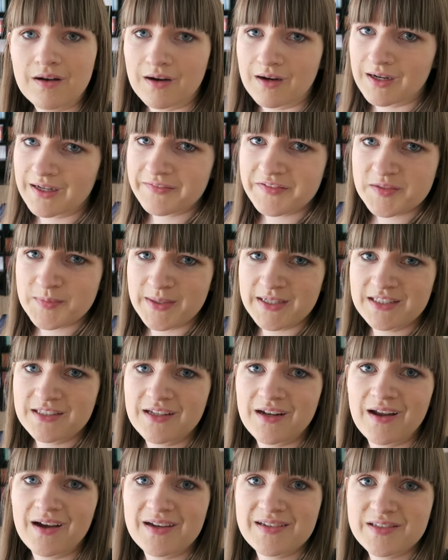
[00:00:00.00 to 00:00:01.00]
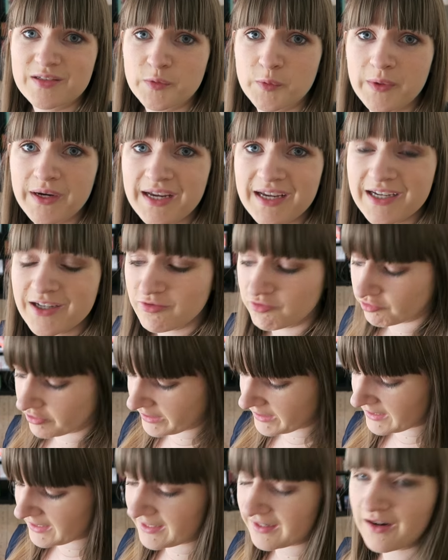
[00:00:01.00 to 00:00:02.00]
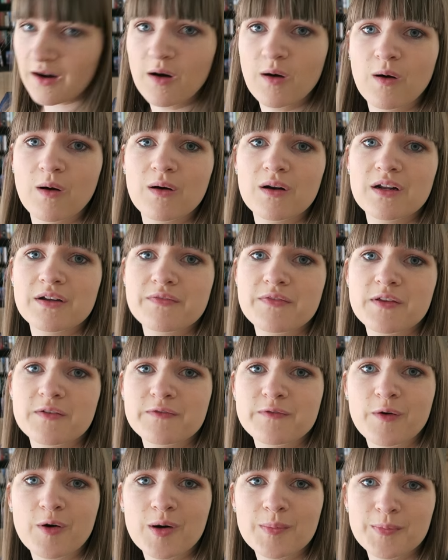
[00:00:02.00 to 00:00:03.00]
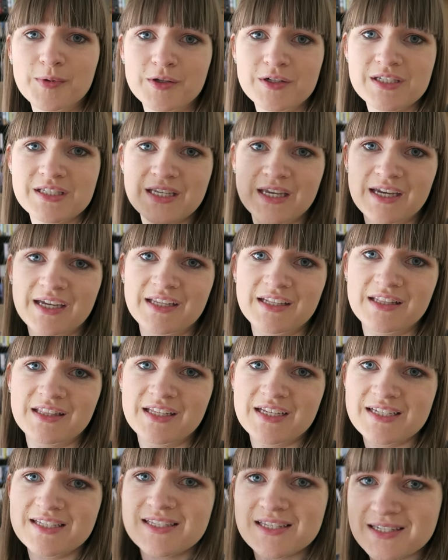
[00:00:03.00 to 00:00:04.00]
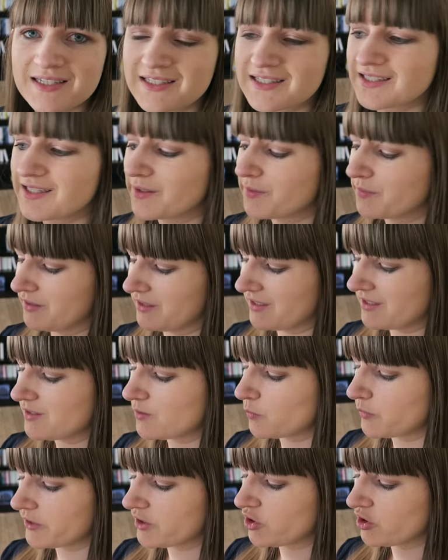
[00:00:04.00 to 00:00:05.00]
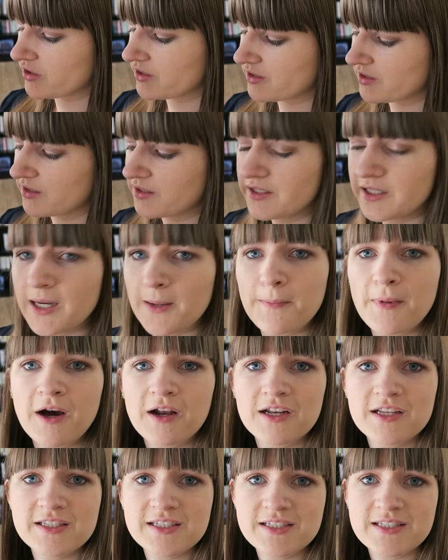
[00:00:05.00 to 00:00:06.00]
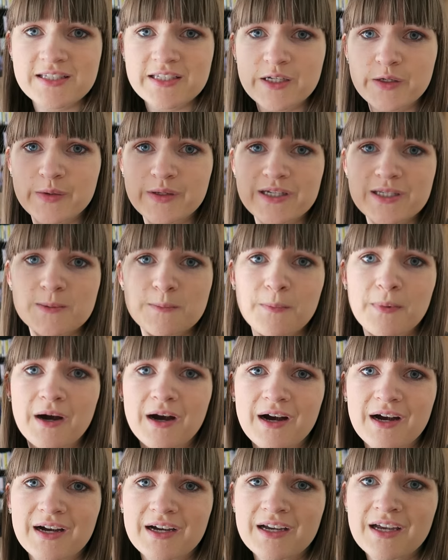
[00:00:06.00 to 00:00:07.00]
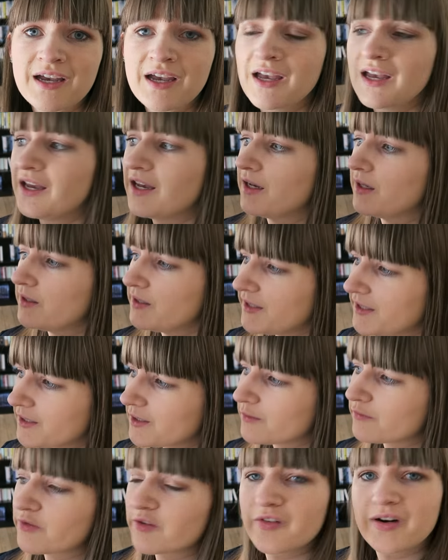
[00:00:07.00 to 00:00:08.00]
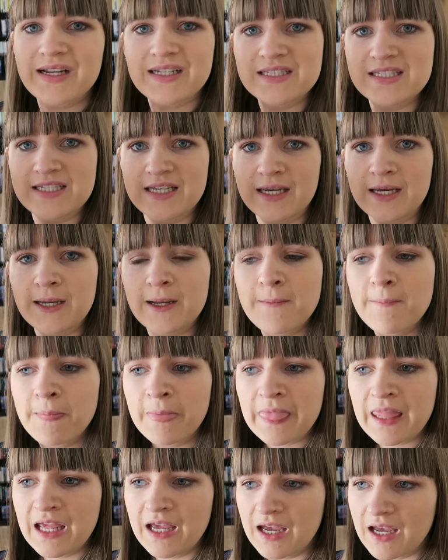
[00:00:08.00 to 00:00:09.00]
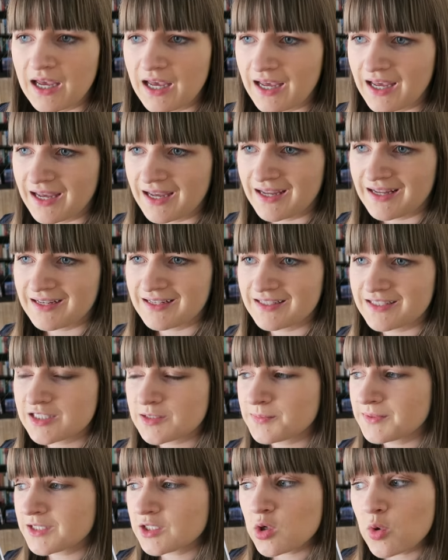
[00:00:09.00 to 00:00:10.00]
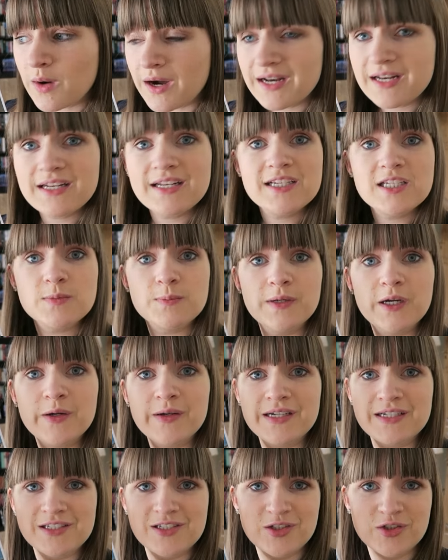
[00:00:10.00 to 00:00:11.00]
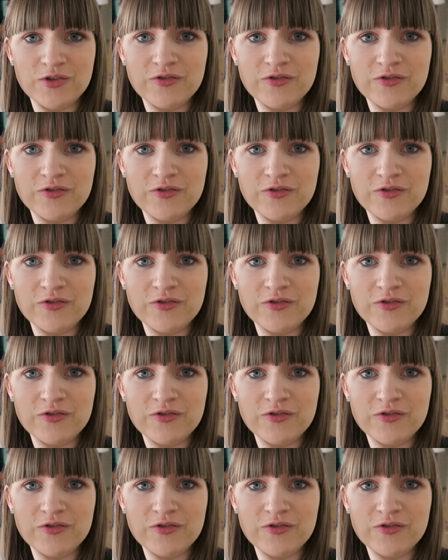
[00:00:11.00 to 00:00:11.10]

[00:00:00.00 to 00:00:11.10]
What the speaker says: I've spent the last week reading all of the 4 books in this series, which is the Neapolitan series by Elena Ferrante, and it's been quite an experience